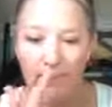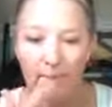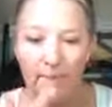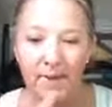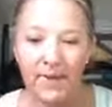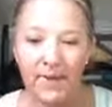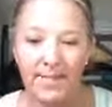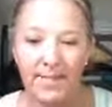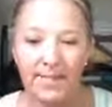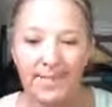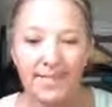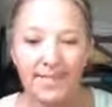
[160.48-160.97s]

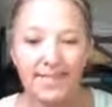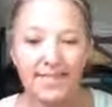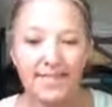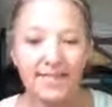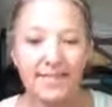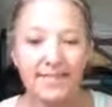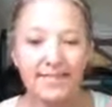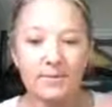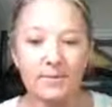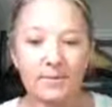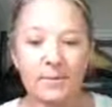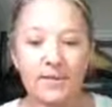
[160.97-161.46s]
But this
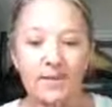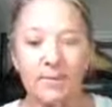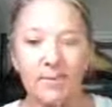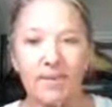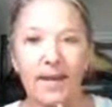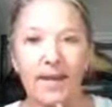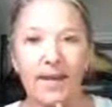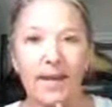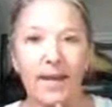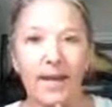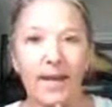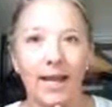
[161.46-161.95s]
is really
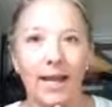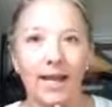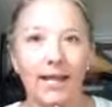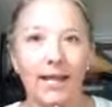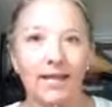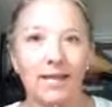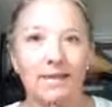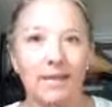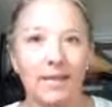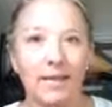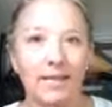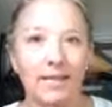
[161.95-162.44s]
big, and
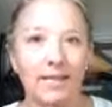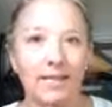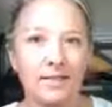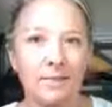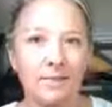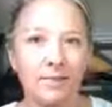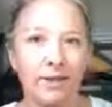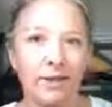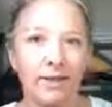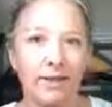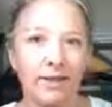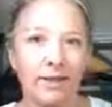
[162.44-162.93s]
it's an
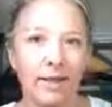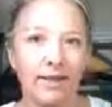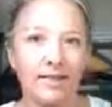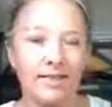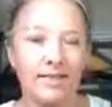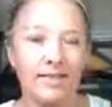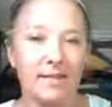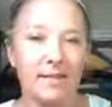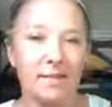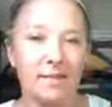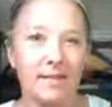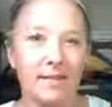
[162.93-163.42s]
Inspirator Life.
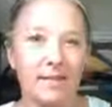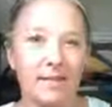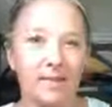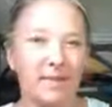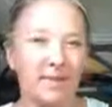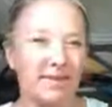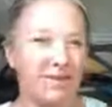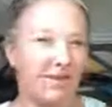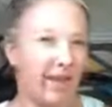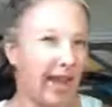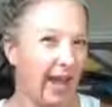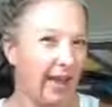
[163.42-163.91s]
It's gonna be a little
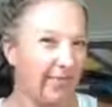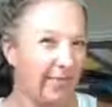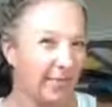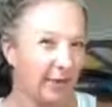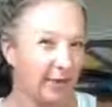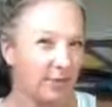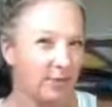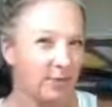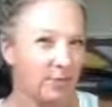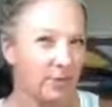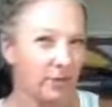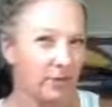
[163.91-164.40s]
bit of a heavier
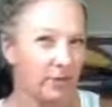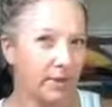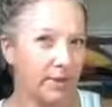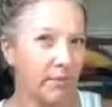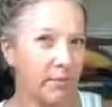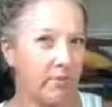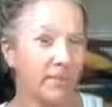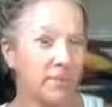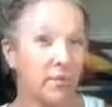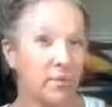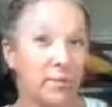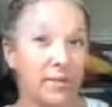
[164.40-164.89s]
Inspirator
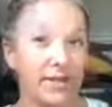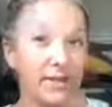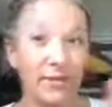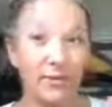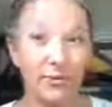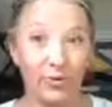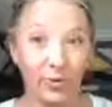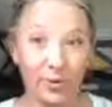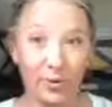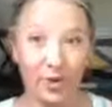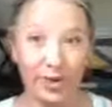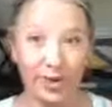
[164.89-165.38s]
Life, but a really
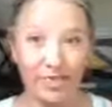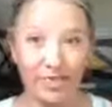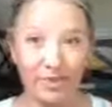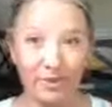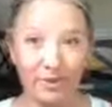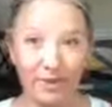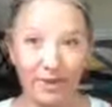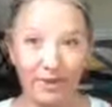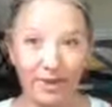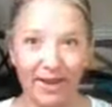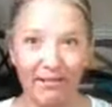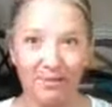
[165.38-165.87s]
good
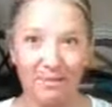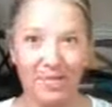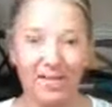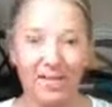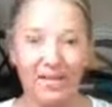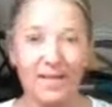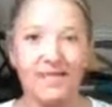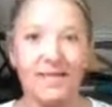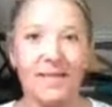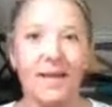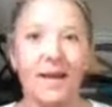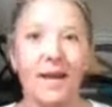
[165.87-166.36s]
Inspirator Life,
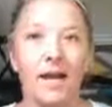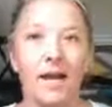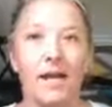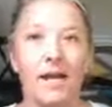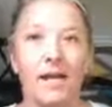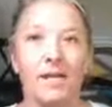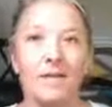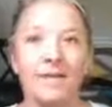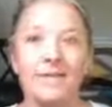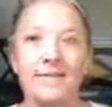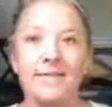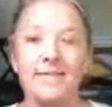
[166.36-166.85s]
because
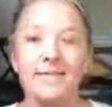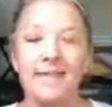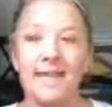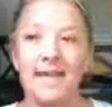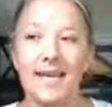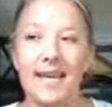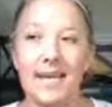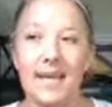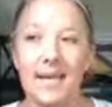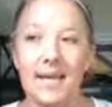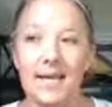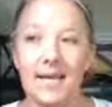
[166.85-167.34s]

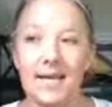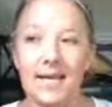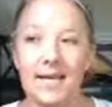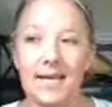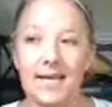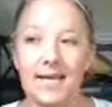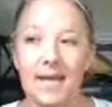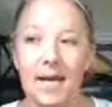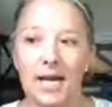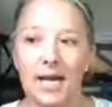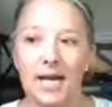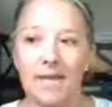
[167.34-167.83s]

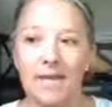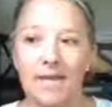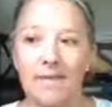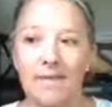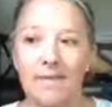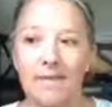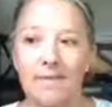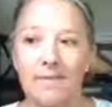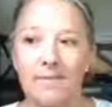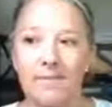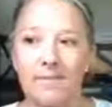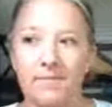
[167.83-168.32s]
today,
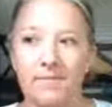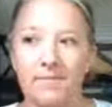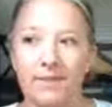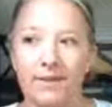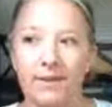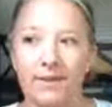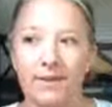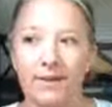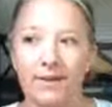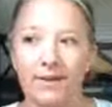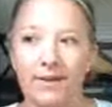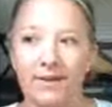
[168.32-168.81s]

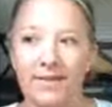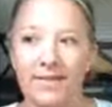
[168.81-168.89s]
quite